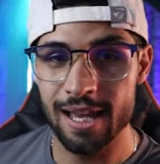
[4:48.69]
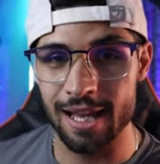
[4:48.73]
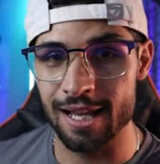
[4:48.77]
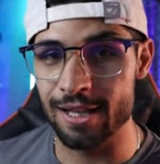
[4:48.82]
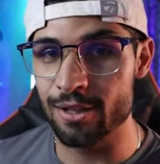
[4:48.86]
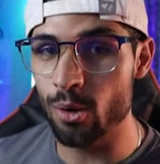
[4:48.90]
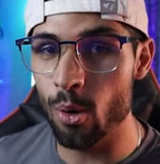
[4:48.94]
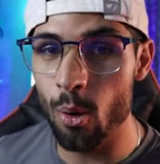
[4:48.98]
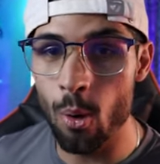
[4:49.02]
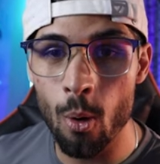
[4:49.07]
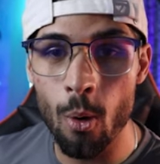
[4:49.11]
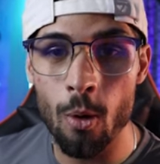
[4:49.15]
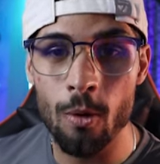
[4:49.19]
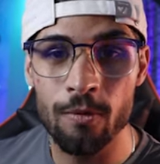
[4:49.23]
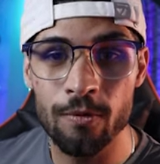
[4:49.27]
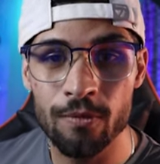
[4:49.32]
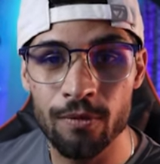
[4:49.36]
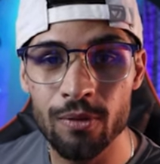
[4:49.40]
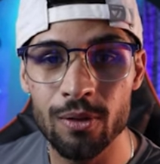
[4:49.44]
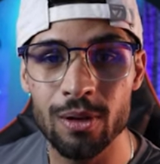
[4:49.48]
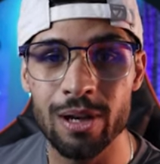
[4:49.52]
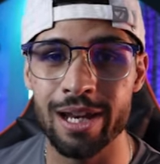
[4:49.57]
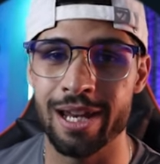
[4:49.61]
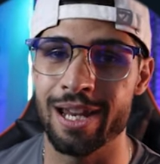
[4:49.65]
It's all
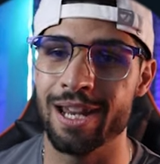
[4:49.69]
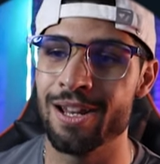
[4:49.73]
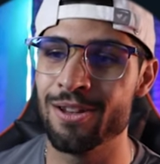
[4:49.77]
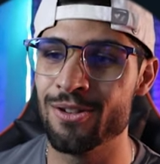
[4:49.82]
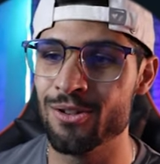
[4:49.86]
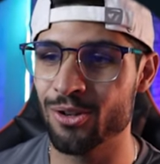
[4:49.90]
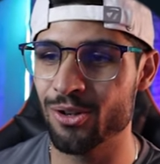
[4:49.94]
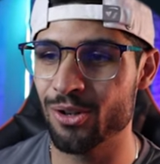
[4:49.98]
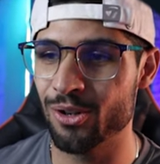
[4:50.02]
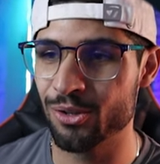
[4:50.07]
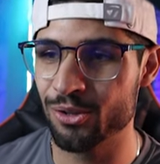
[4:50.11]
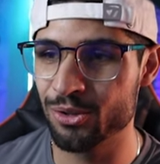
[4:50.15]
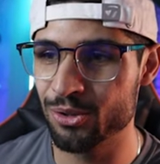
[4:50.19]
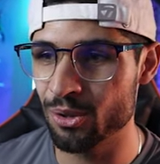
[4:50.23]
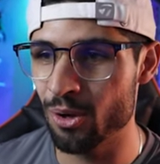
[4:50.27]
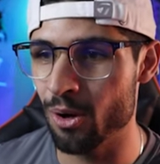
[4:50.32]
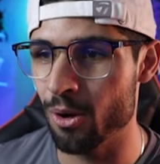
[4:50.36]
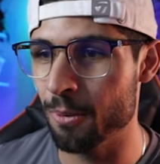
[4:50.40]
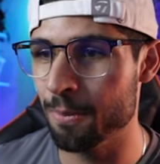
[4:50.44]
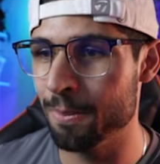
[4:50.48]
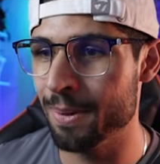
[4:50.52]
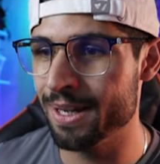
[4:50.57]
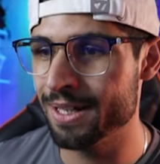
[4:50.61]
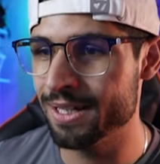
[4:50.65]
fully in your
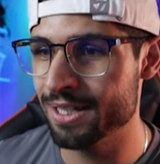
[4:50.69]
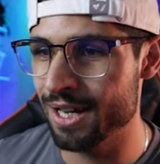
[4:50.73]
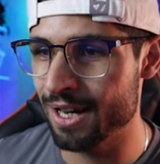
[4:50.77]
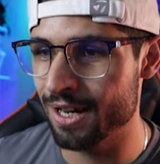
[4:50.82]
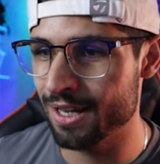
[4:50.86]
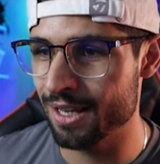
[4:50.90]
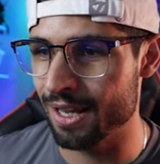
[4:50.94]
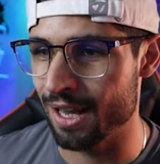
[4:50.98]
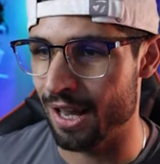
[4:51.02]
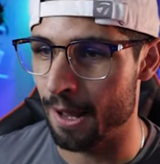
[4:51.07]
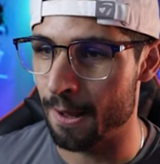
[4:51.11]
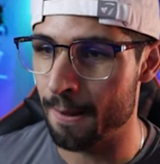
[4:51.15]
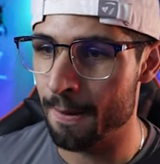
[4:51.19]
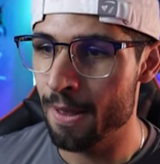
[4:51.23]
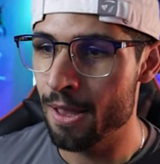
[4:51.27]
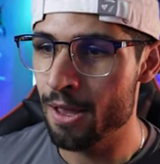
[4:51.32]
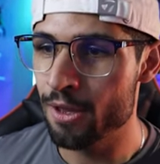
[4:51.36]
control, but check here.